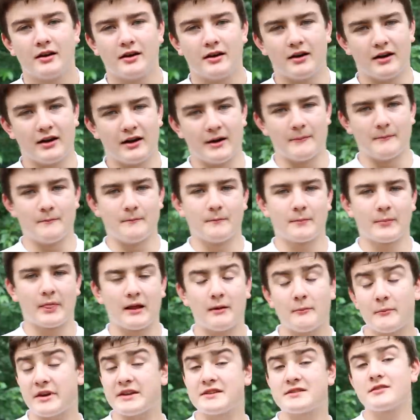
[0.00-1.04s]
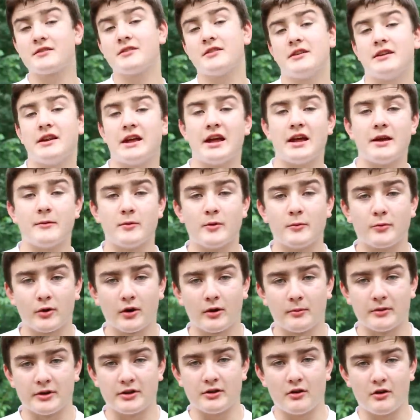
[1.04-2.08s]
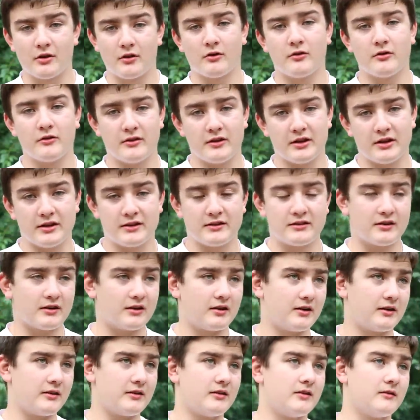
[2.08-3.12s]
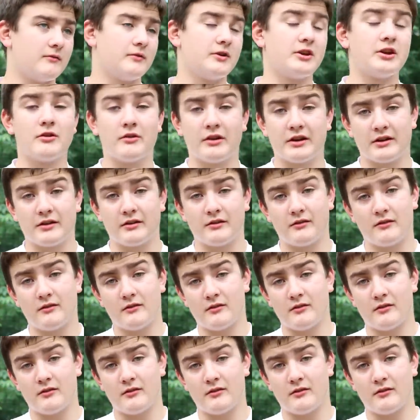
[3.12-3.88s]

Um, based on the name, you probably know that uh, in the video I,